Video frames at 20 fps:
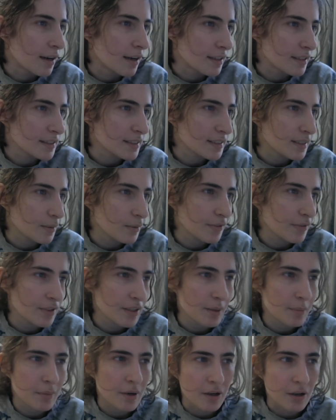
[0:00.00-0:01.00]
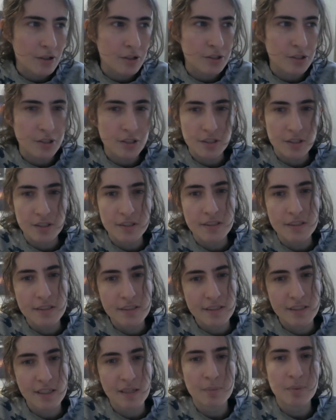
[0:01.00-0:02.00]
Some of them are just
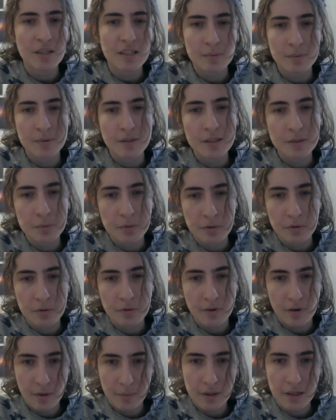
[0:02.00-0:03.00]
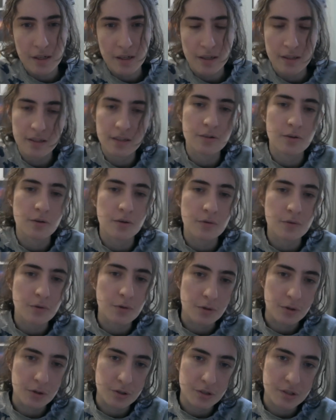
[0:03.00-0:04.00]
C++ programming, and then of
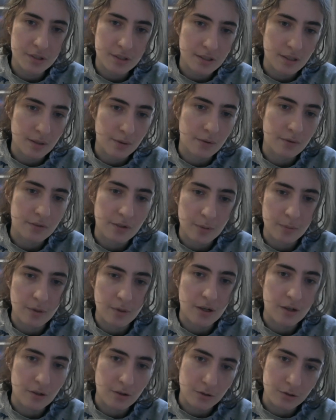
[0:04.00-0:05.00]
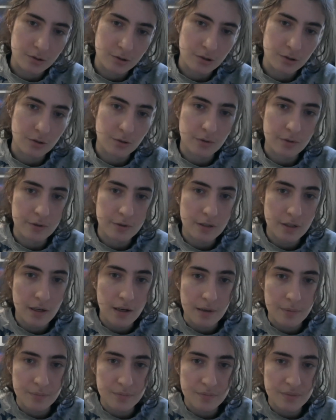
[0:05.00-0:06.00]
course some of them are also
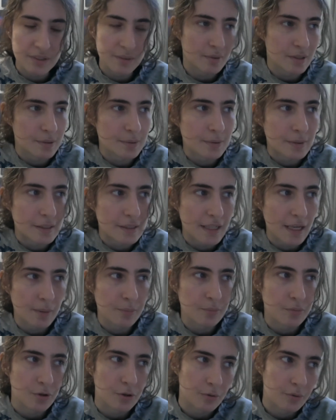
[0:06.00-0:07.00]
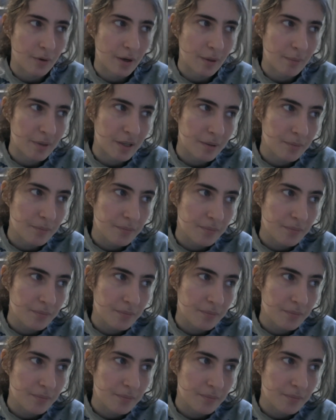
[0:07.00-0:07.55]
C++ game programming.